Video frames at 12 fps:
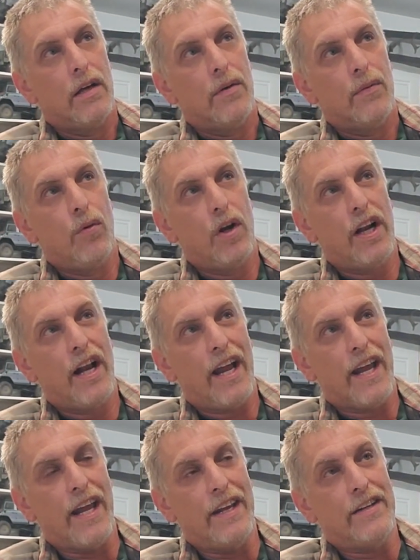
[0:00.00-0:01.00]
What did I
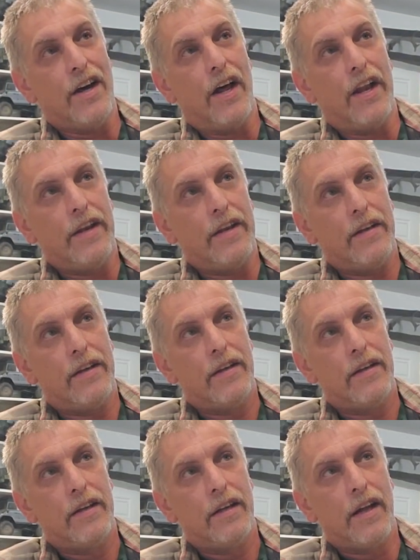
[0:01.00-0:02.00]
get done?
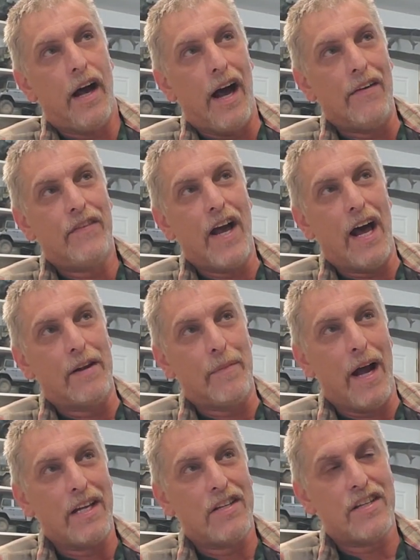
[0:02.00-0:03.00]
I've gotten
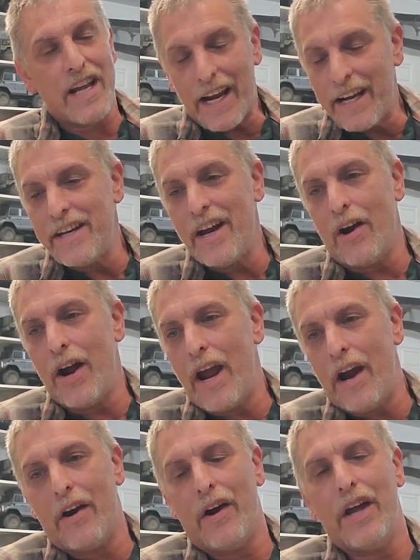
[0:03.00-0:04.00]
my secondary
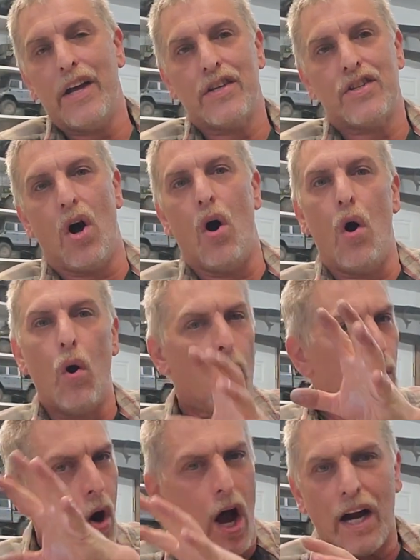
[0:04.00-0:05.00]
areas all
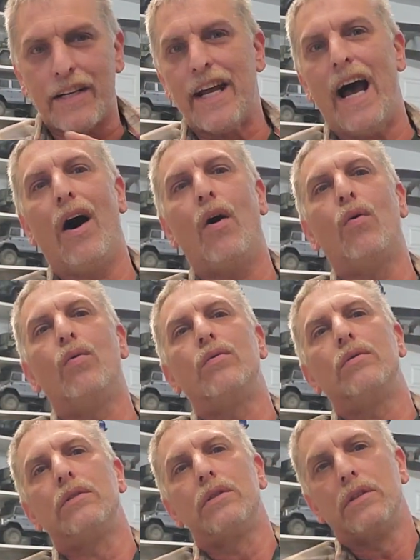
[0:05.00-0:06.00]
rocked out.
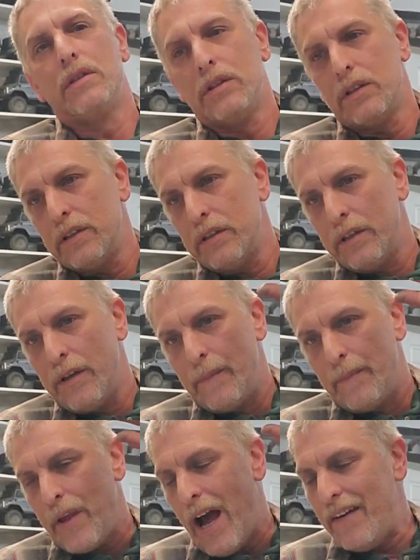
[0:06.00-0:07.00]

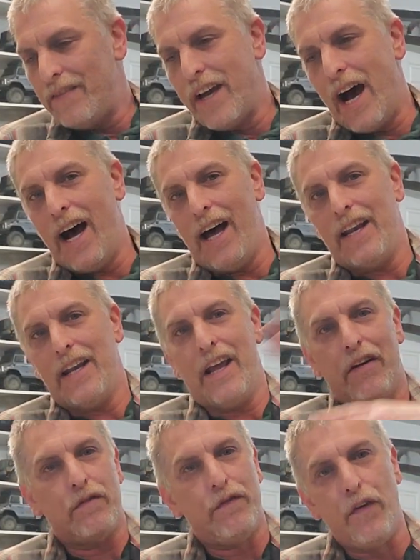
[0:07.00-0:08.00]
I've got
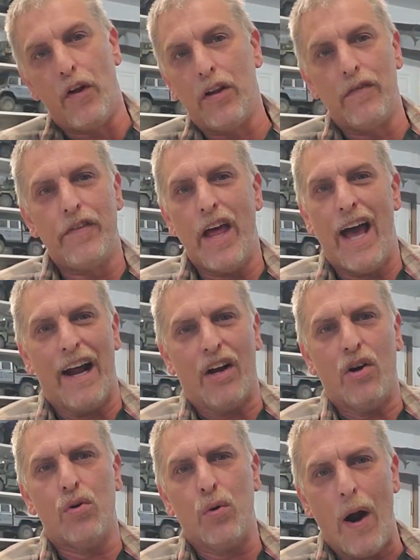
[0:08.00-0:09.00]
it full of that
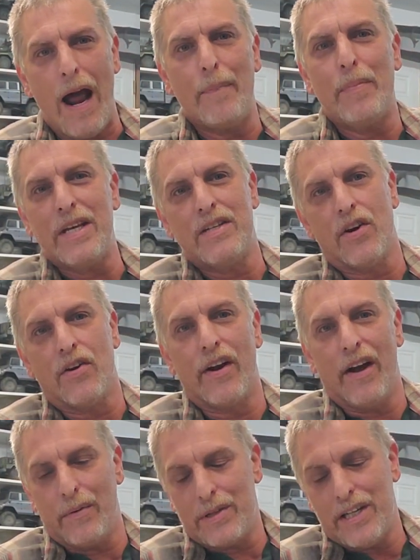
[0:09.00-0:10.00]
crappy dirt
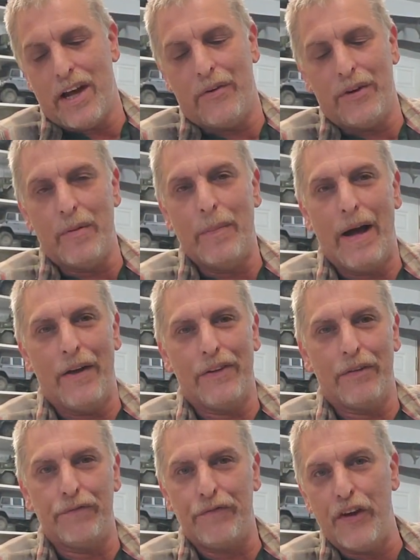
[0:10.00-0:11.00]
I was telling you about,
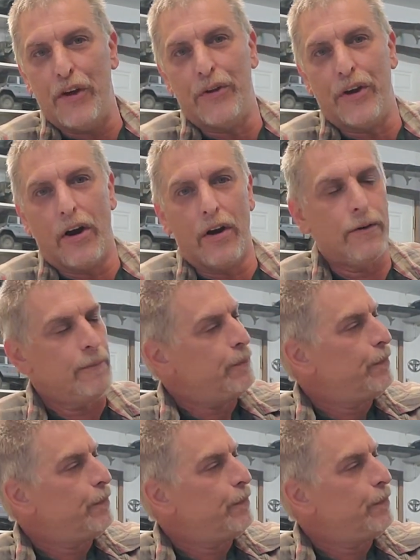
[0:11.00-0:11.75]
the fill dirt.